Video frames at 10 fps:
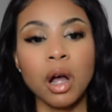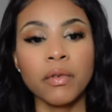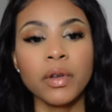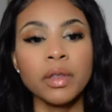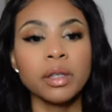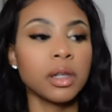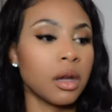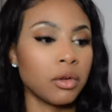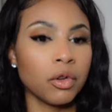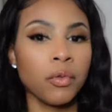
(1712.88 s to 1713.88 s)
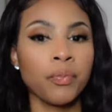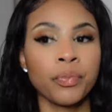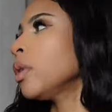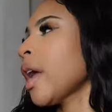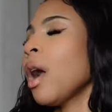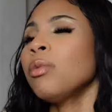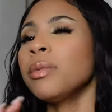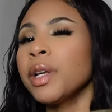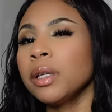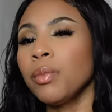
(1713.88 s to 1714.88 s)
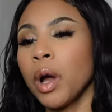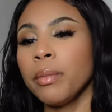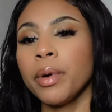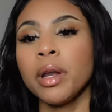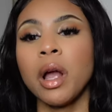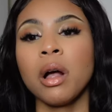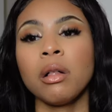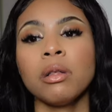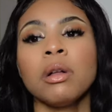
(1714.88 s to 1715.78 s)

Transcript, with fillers: love this candle. Well, yeah, I only picked up one, but I'll